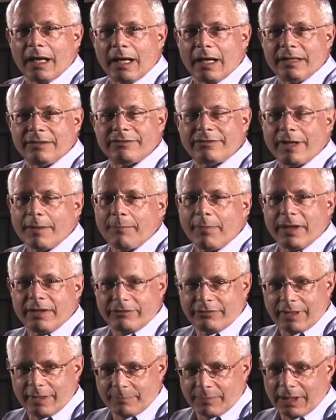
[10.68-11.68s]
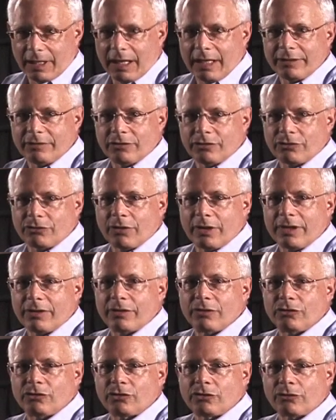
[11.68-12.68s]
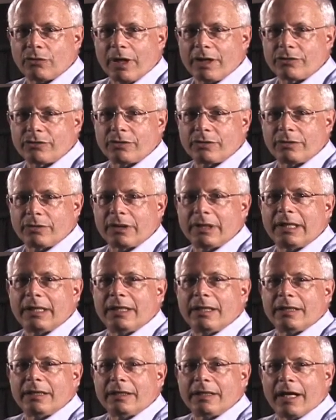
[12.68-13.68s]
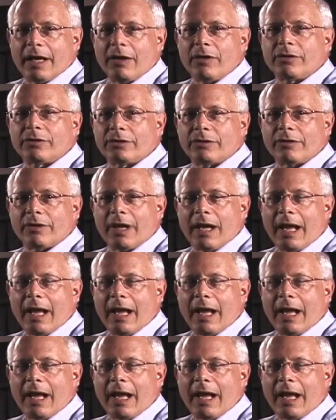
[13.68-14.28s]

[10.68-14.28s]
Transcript: a step by step guide to strengthen structure, character,